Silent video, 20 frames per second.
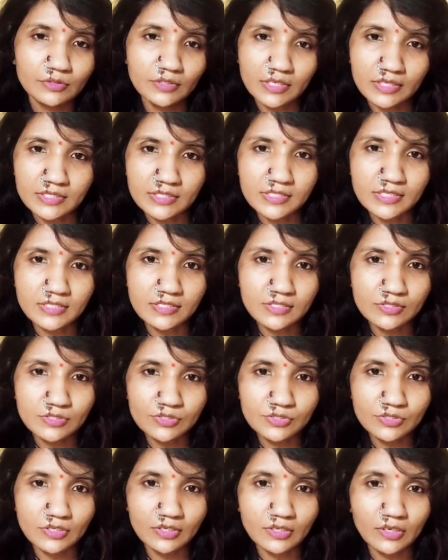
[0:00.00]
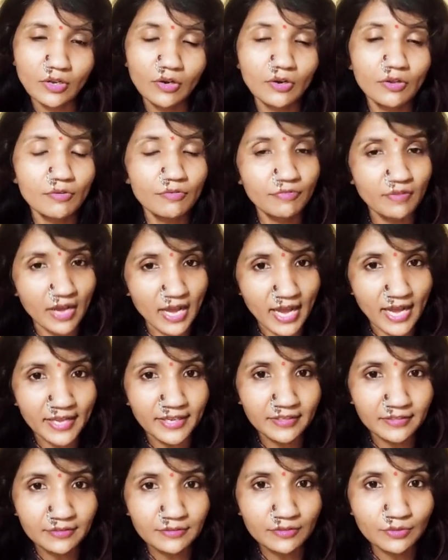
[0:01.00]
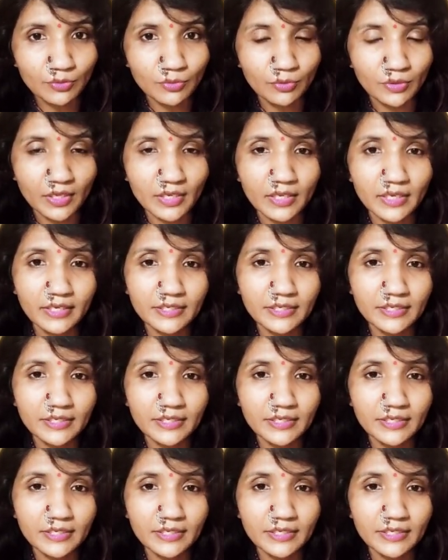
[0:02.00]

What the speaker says: consists a lot of iron, okay.